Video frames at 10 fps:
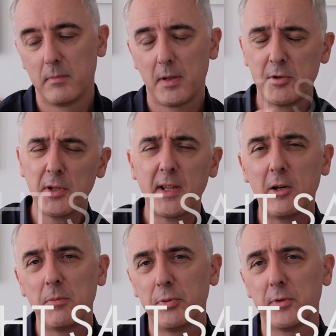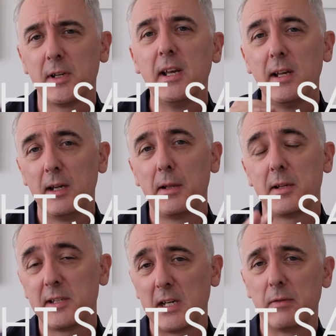So just how important is
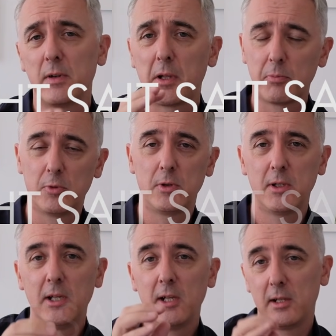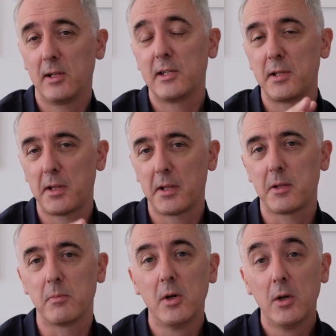it to have a smaller, lighter
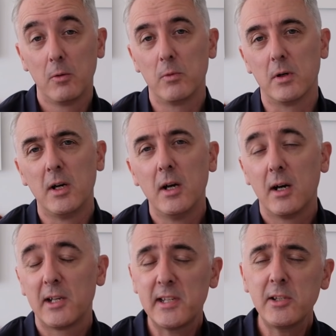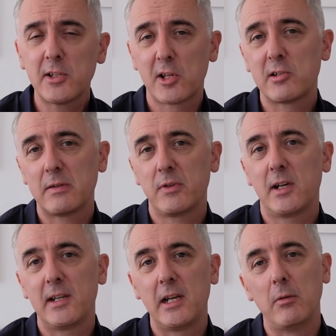system? Well, I tended to travel
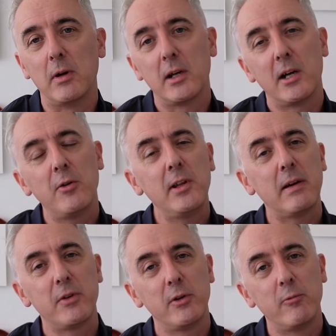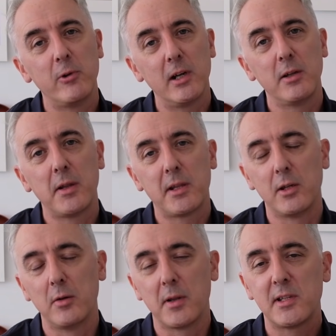light anyway. I only ever really used to
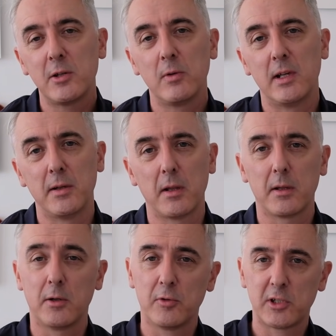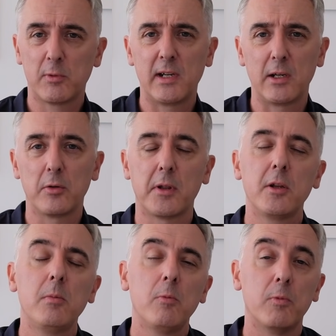use two lenses, an ultra wide angle
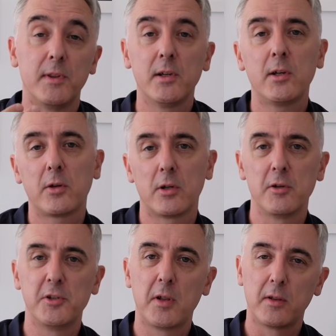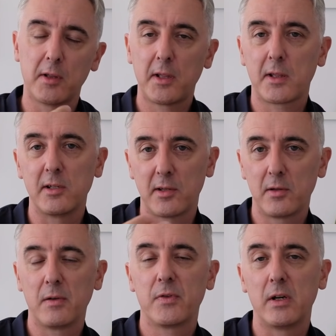zoom with the Nikon I was using the 16 to
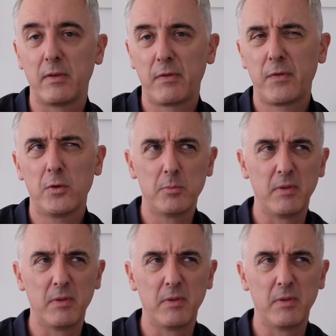35 f4.